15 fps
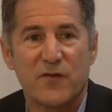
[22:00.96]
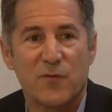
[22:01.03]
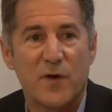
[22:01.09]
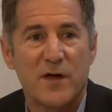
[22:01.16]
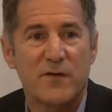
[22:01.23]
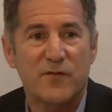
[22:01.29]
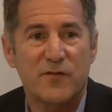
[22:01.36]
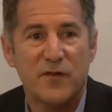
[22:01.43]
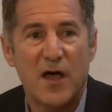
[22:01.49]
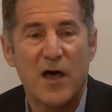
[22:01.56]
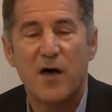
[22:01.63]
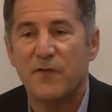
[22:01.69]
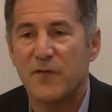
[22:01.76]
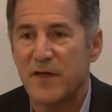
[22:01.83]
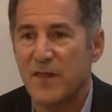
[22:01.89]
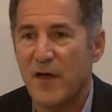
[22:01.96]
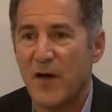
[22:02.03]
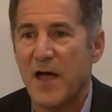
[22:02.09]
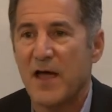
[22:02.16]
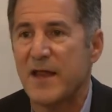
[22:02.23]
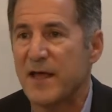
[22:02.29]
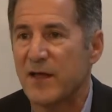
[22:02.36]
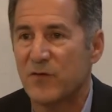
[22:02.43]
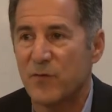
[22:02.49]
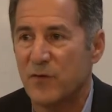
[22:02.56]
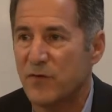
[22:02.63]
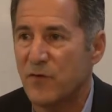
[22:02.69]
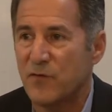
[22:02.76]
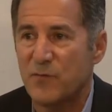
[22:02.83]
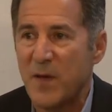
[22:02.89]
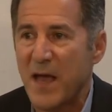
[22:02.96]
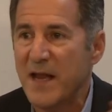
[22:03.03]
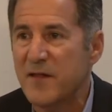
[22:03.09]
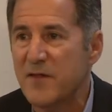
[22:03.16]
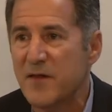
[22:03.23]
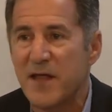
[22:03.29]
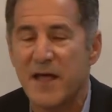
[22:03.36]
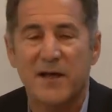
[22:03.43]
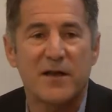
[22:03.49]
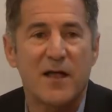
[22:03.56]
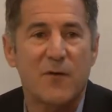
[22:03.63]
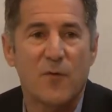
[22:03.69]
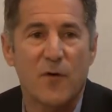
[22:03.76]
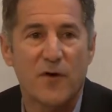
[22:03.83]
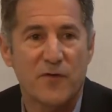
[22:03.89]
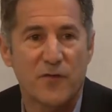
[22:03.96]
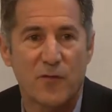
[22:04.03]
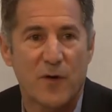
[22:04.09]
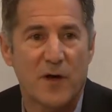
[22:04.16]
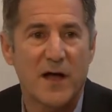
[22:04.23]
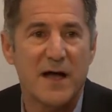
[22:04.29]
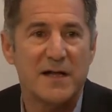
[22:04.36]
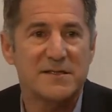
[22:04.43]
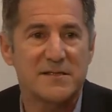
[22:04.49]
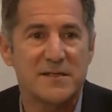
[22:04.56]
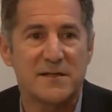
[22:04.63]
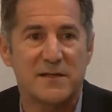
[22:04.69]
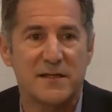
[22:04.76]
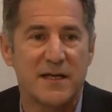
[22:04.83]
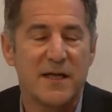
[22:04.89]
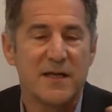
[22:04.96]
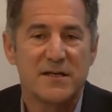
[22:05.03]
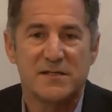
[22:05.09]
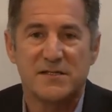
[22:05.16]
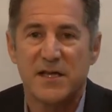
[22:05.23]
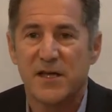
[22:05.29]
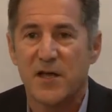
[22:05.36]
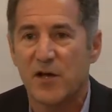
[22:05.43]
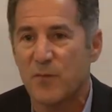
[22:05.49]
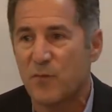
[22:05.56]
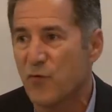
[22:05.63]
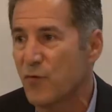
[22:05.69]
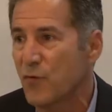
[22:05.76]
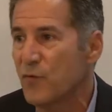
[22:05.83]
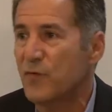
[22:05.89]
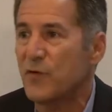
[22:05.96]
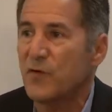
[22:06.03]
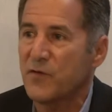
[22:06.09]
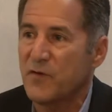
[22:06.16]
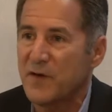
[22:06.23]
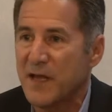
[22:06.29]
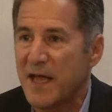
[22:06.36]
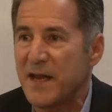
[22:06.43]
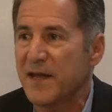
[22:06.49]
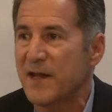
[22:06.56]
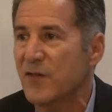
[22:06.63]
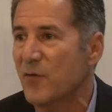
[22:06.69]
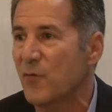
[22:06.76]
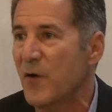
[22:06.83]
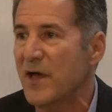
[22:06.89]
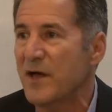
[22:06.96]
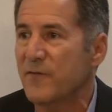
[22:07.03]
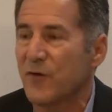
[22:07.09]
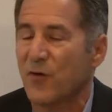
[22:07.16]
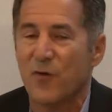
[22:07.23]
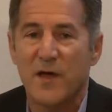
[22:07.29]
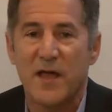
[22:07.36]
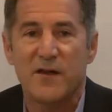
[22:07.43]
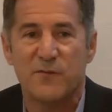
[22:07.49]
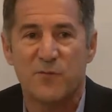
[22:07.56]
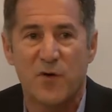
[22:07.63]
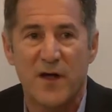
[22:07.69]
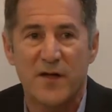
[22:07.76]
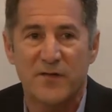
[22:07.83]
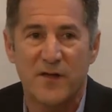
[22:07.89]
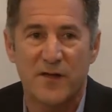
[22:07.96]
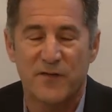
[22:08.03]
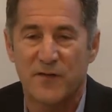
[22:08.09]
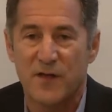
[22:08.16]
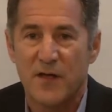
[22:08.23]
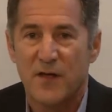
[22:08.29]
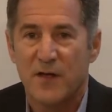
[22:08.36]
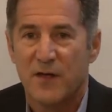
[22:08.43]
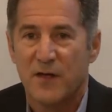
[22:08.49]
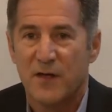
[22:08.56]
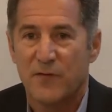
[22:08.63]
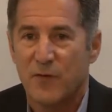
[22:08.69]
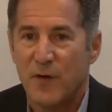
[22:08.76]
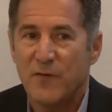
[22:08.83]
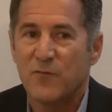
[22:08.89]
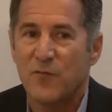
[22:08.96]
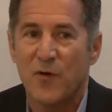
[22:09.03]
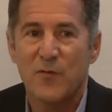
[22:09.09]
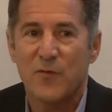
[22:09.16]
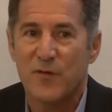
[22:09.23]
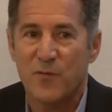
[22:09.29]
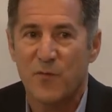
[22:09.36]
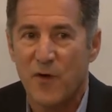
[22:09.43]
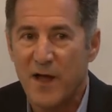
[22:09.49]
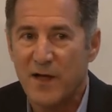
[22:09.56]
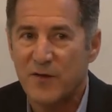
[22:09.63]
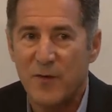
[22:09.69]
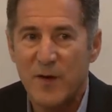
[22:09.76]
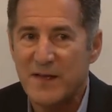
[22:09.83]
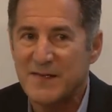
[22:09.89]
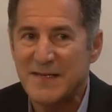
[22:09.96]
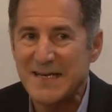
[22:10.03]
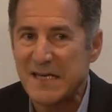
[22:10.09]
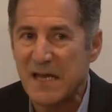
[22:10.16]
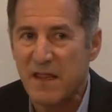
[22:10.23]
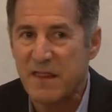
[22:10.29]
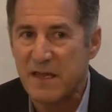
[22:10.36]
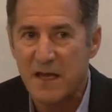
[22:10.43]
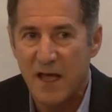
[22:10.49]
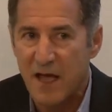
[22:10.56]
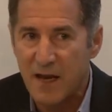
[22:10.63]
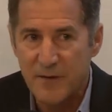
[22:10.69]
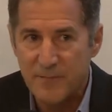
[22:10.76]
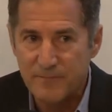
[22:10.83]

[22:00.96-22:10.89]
a way of solving their headaches with those pain-in-the-neck networks who are constantly seeking approvals and getting in the way of the creative process, if you haven't worked with a brand, you ain't seen nothing yet.